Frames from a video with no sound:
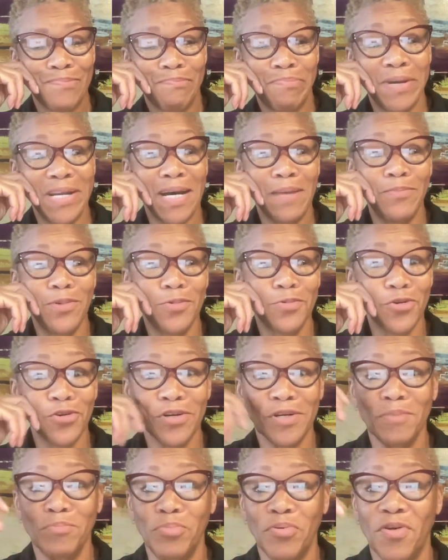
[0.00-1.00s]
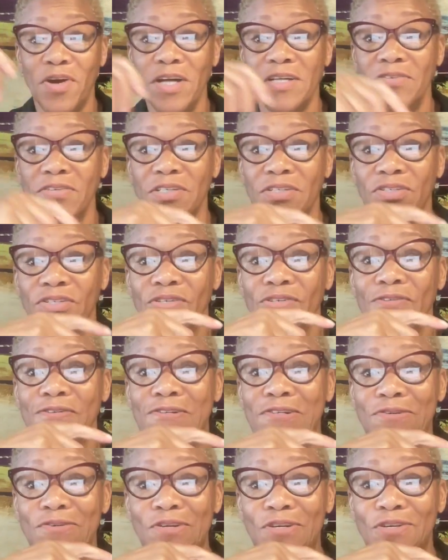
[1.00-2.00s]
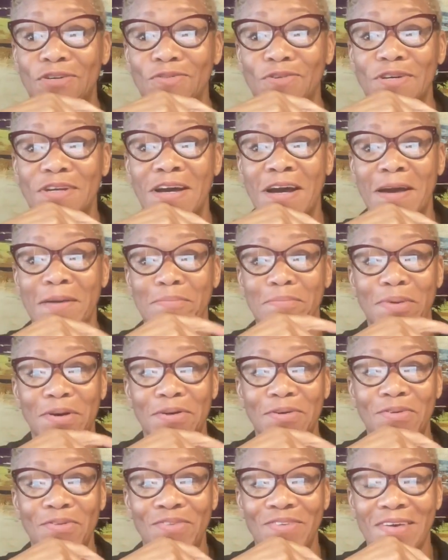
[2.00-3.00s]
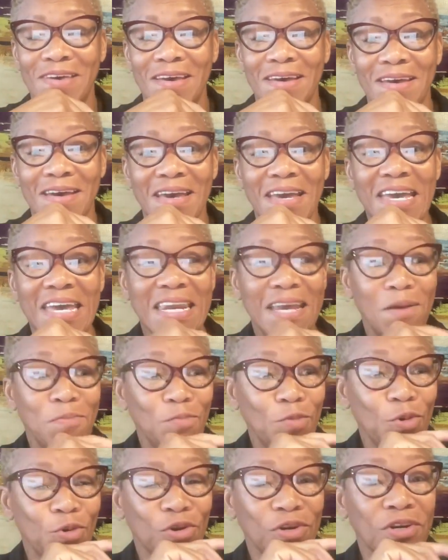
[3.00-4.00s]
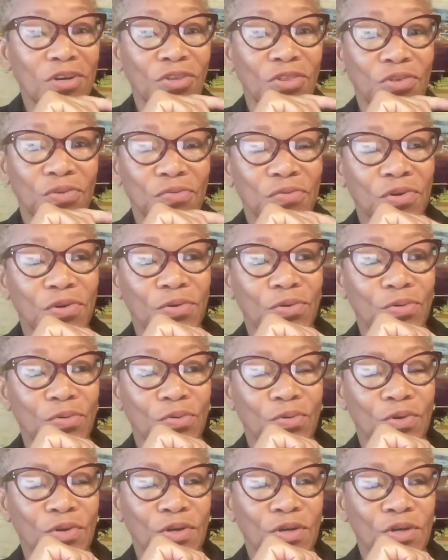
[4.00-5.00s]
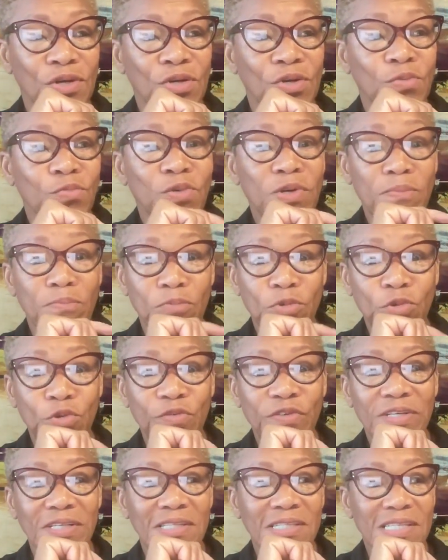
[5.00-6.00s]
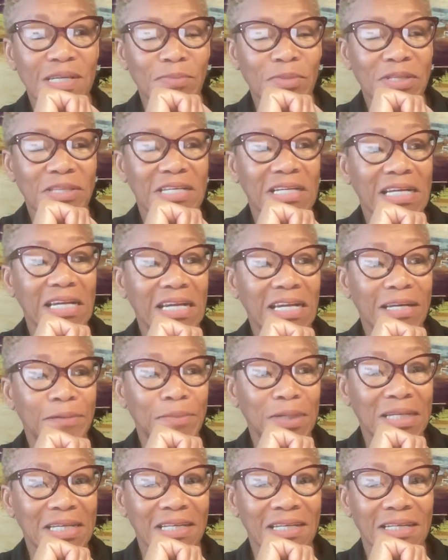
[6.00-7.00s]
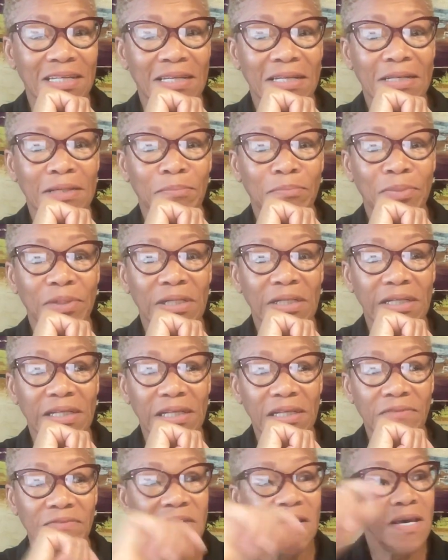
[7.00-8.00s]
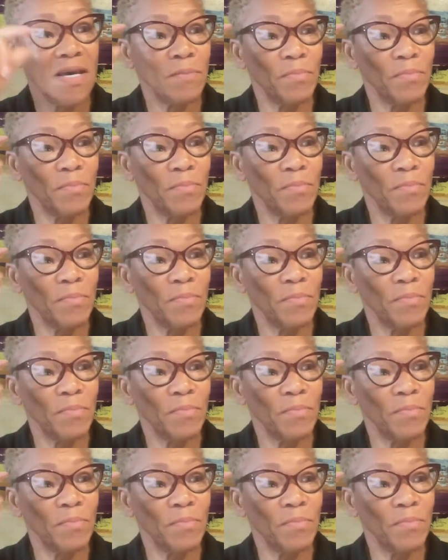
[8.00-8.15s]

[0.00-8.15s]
But I'm a work in progress too, Judy, you and I both. And I'm working through removing some of the limiting beliefs.